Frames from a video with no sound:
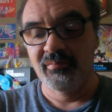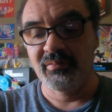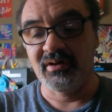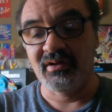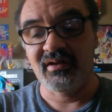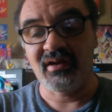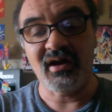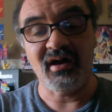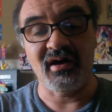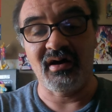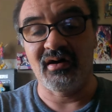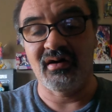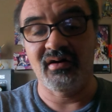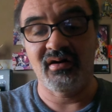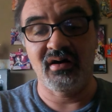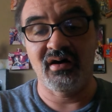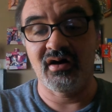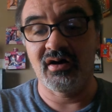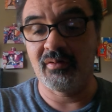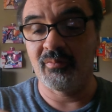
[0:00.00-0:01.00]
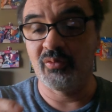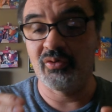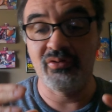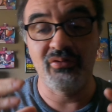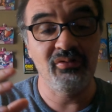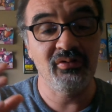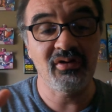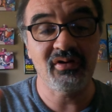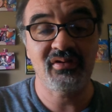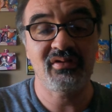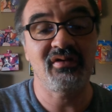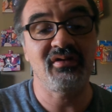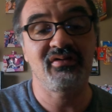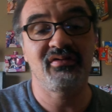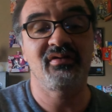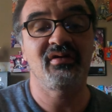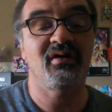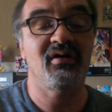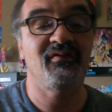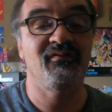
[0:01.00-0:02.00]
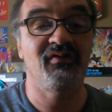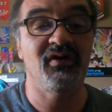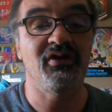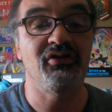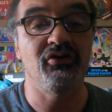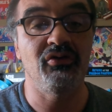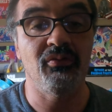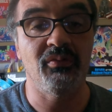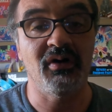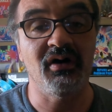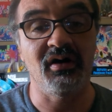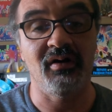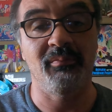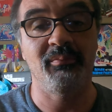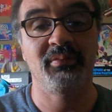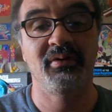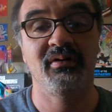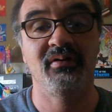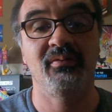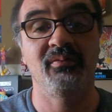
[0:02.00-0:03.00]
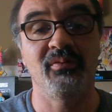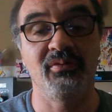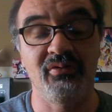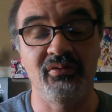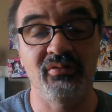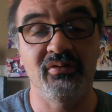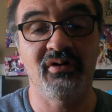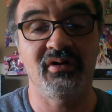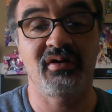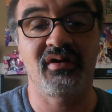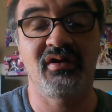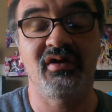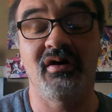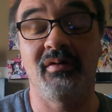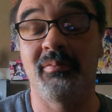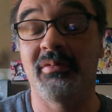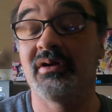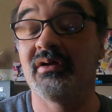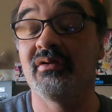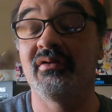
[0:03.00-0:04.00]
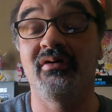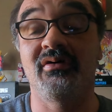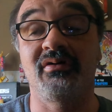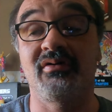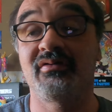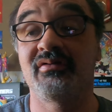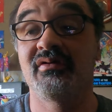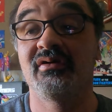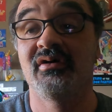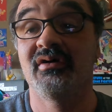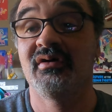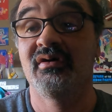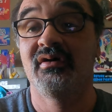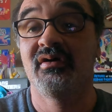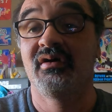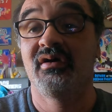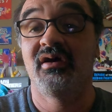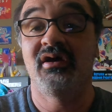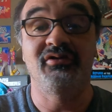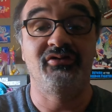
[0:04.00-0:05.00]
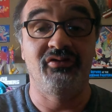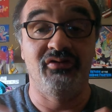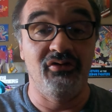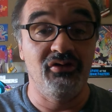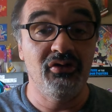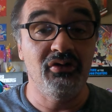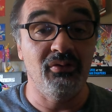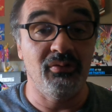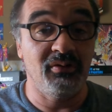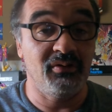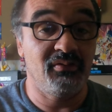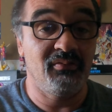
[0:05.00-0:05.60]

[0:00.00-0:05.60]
But yeah, uh, when you look this venue up, when you look it up, it looks, it's new.